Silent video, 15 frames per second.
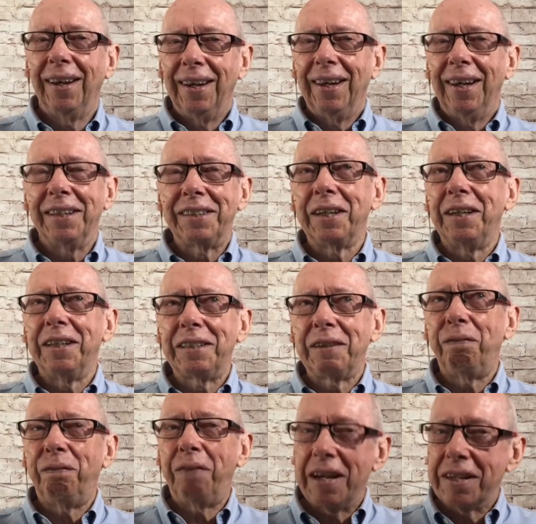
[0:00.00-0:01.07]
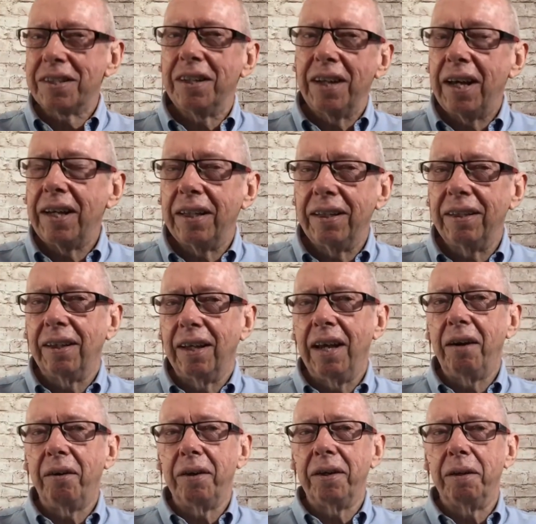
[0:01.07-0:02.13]
it's a fascinating
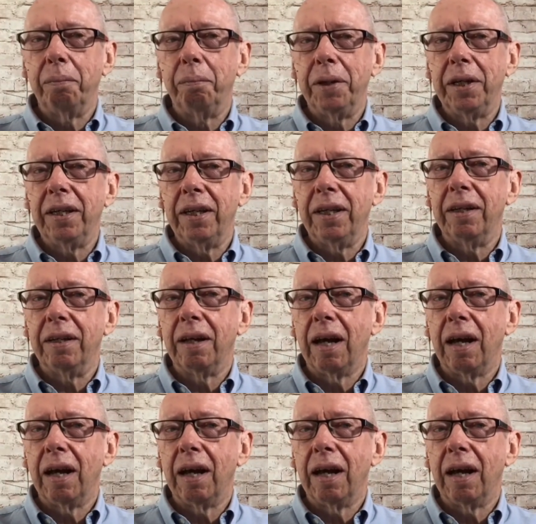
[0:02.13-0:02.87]
area to be in,